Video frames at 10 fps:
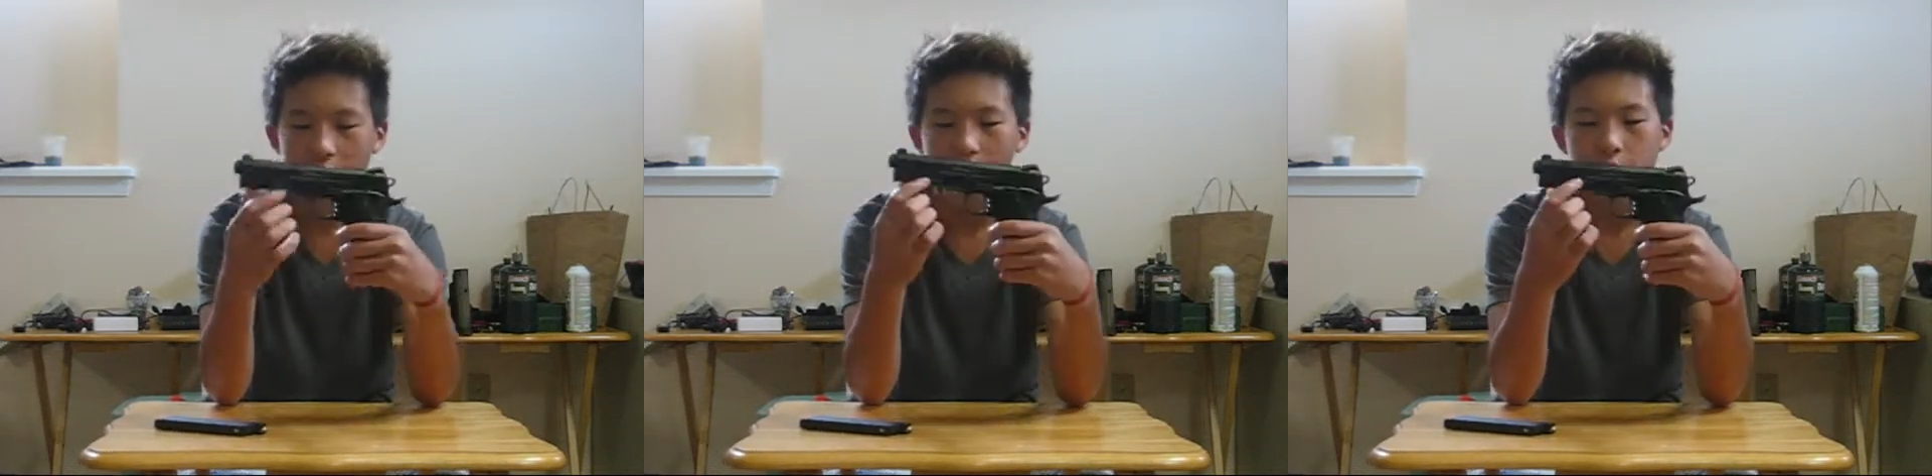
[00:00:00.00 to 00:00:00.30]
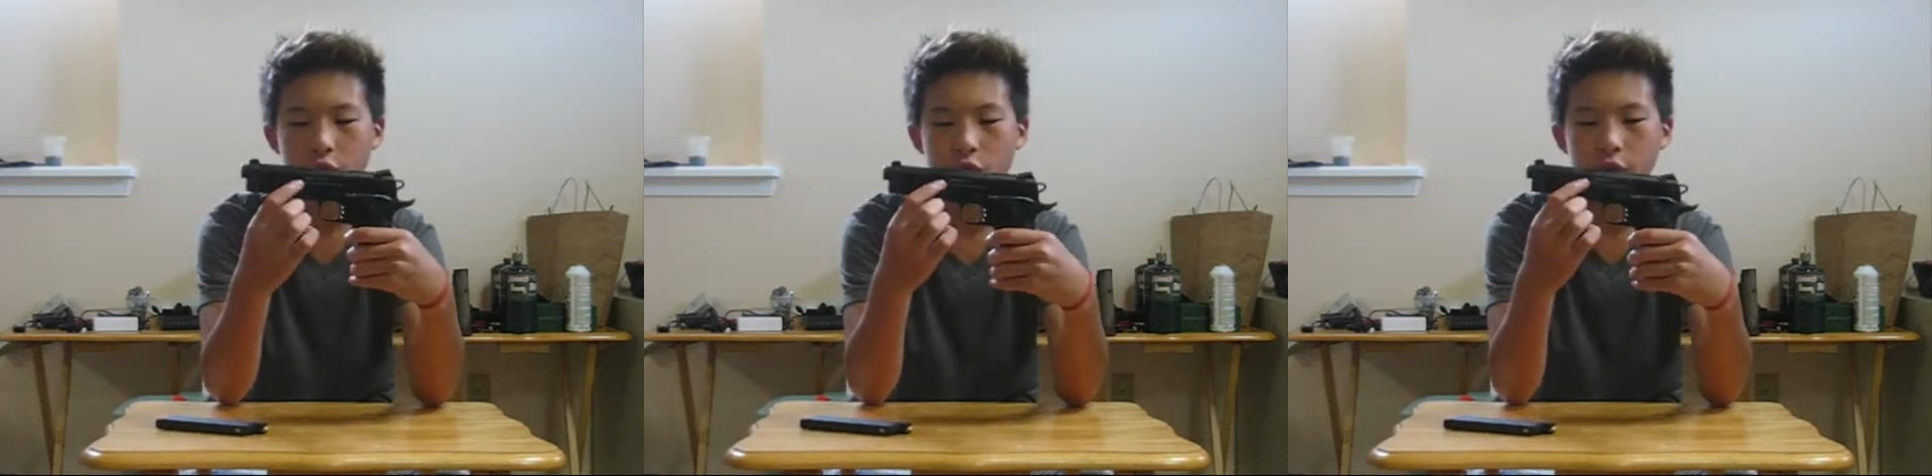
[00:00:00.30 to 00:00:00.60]
Have
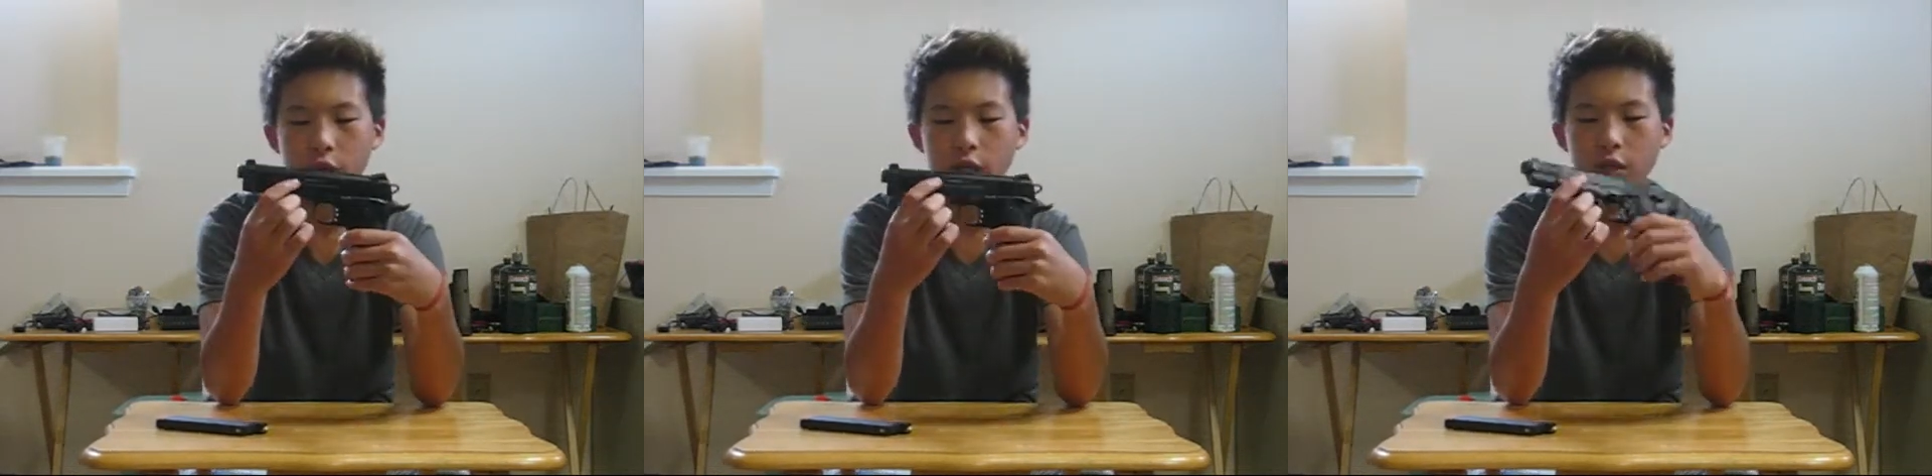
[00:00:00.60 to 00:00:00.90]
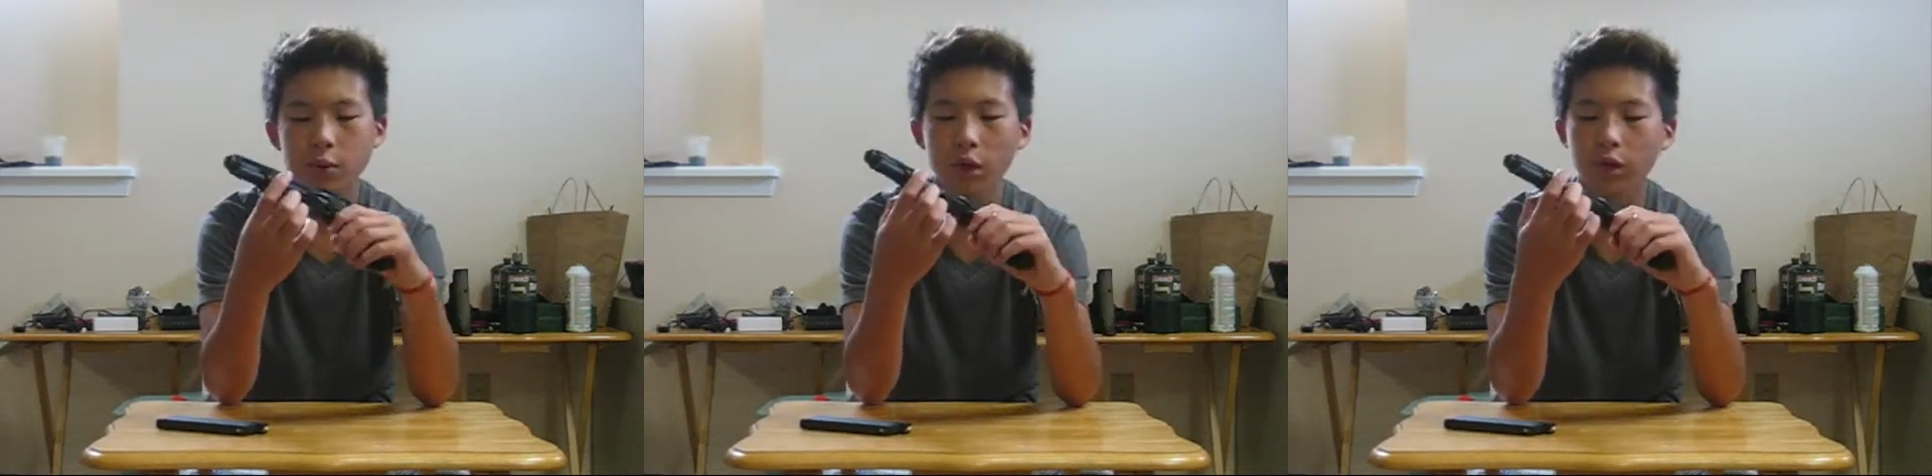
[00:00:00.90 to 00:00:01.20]
your trades
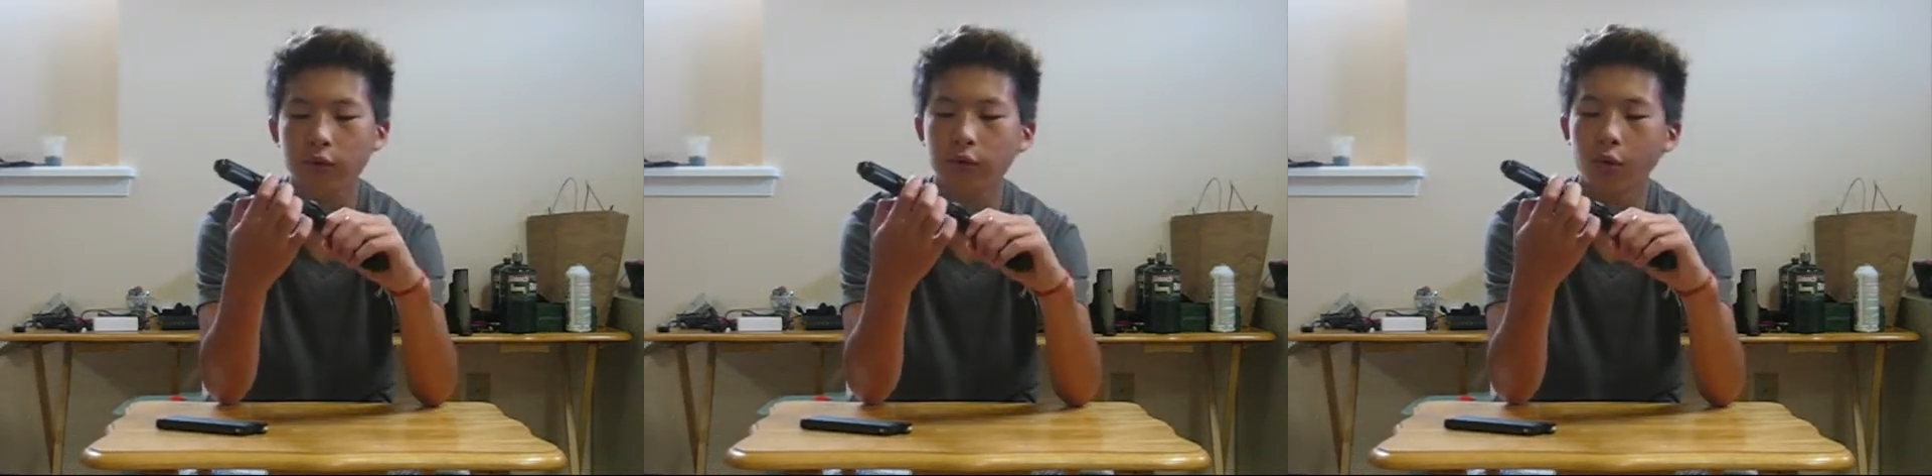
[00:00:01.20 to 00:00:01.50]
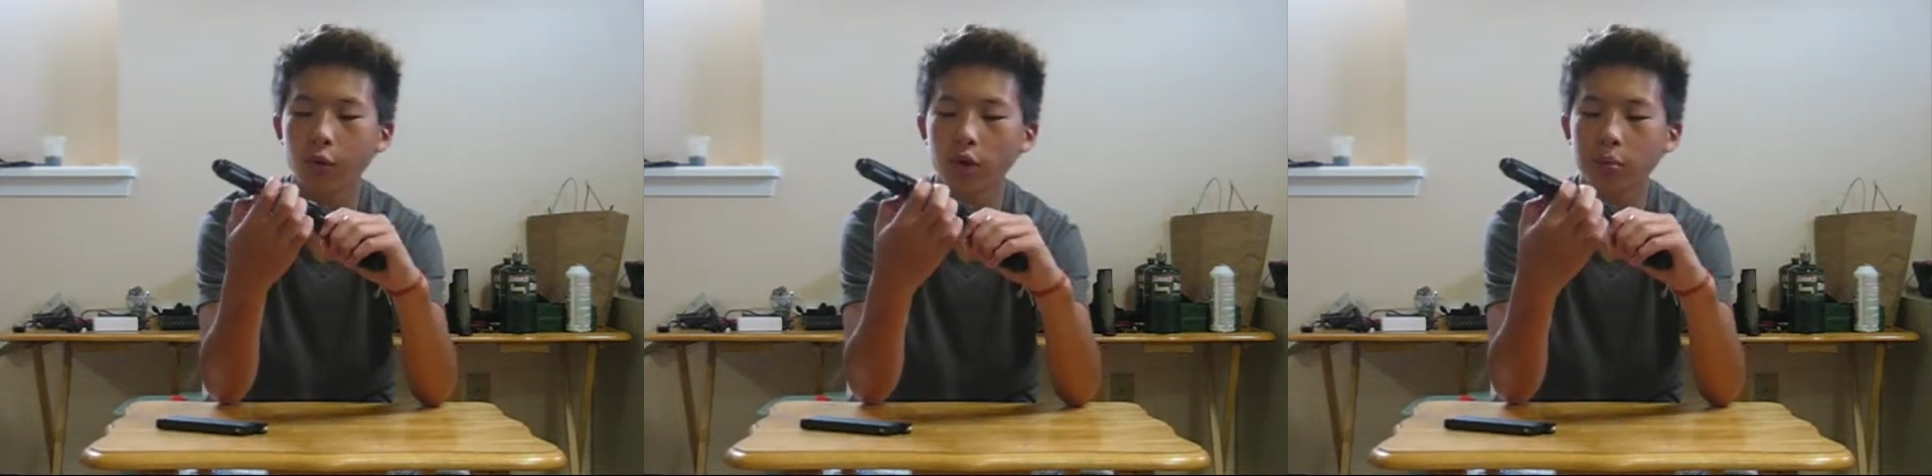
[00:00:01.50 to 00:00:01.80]
Mark
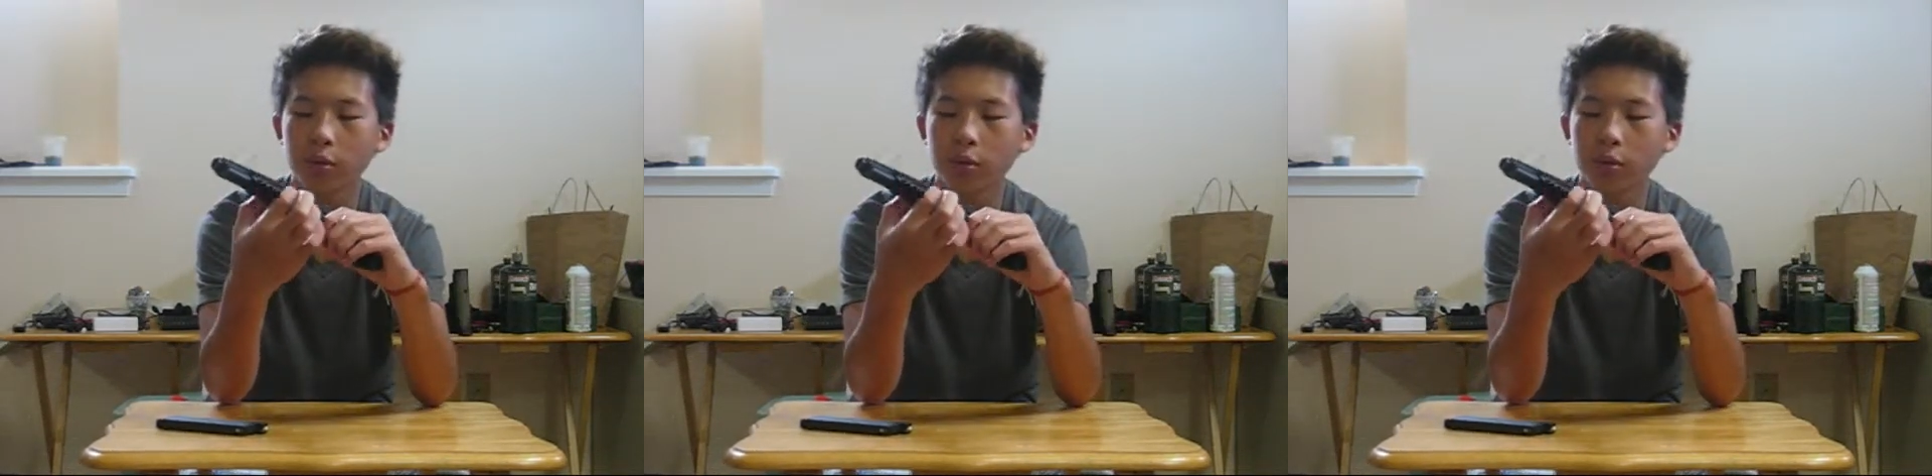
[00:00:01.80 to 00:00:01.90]
IV